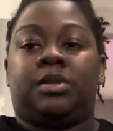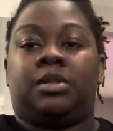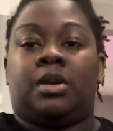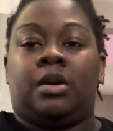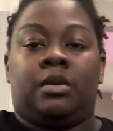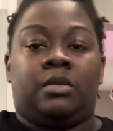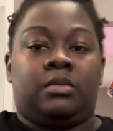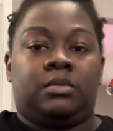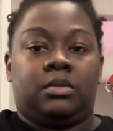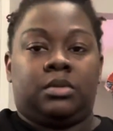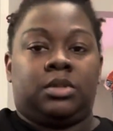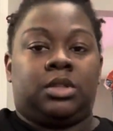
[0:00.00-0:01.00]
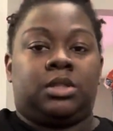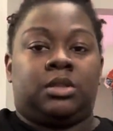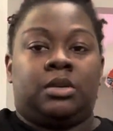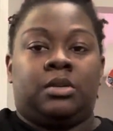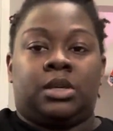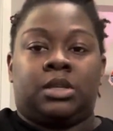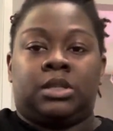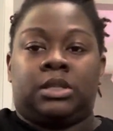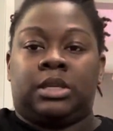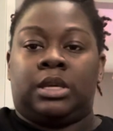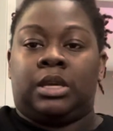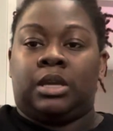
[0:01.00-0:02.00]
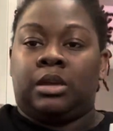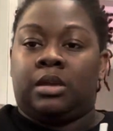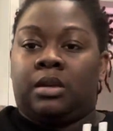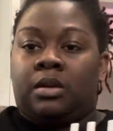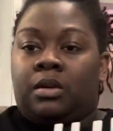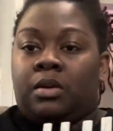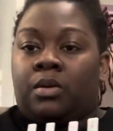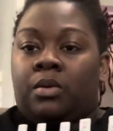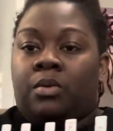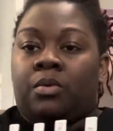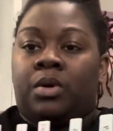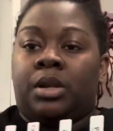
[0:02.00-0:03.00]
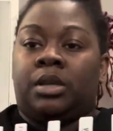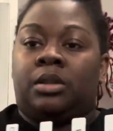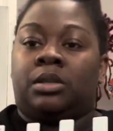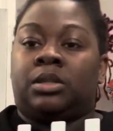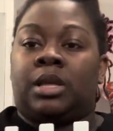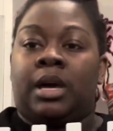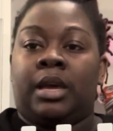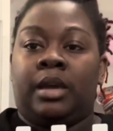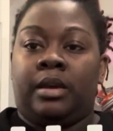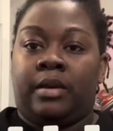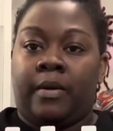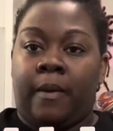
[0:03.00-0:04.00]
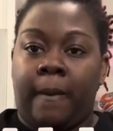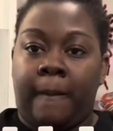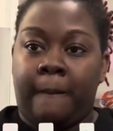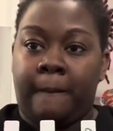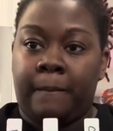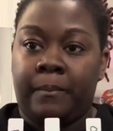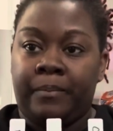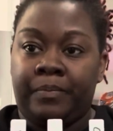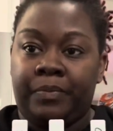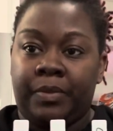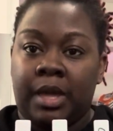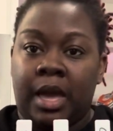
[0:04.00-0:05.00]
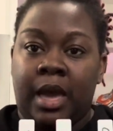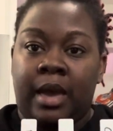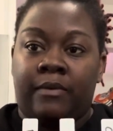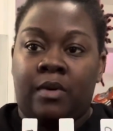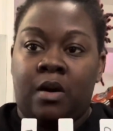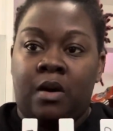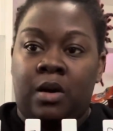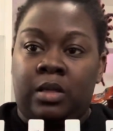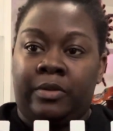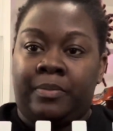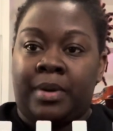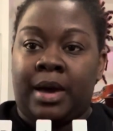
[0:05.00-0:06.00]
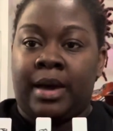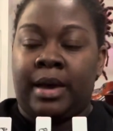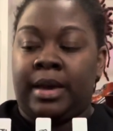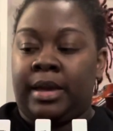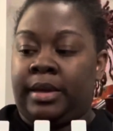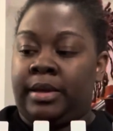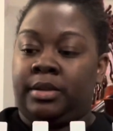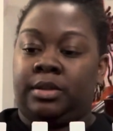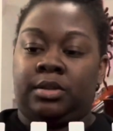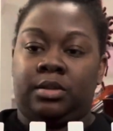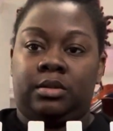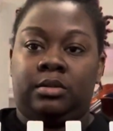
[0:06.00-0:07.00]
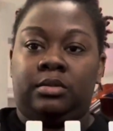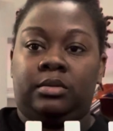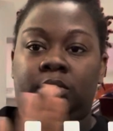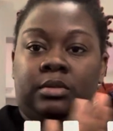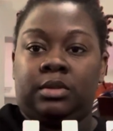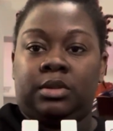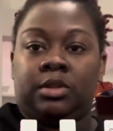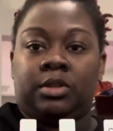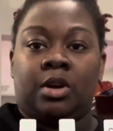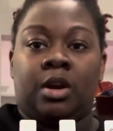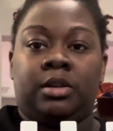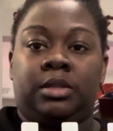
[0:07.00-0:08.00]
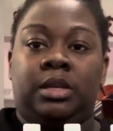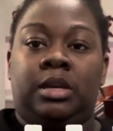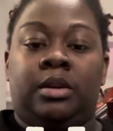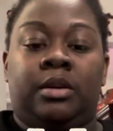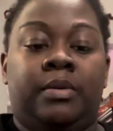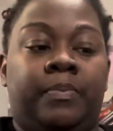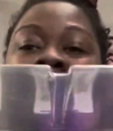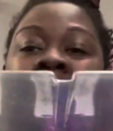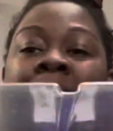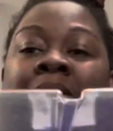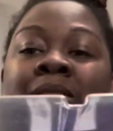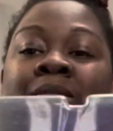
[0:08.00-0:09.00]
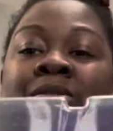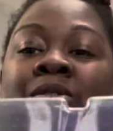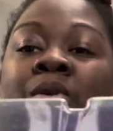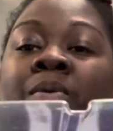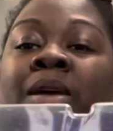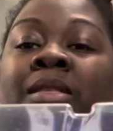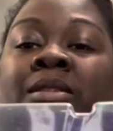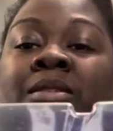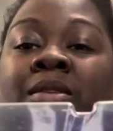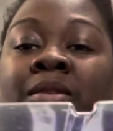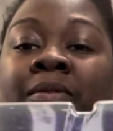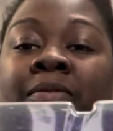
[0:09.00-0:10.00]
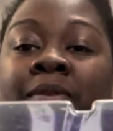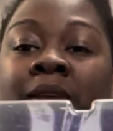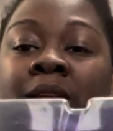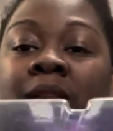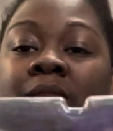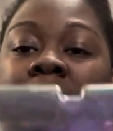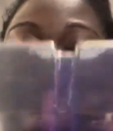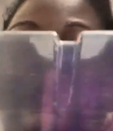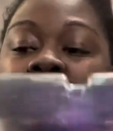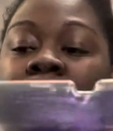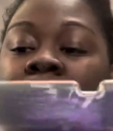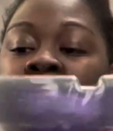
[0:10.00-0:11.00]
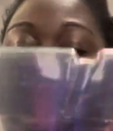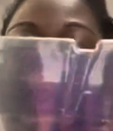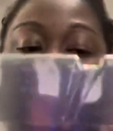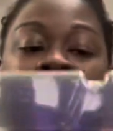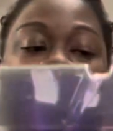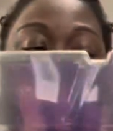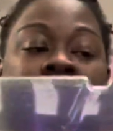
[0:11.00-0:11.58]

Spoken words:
so just so you can see what it looks like, I have all of my starts here because there's no way this is gonna fit with these like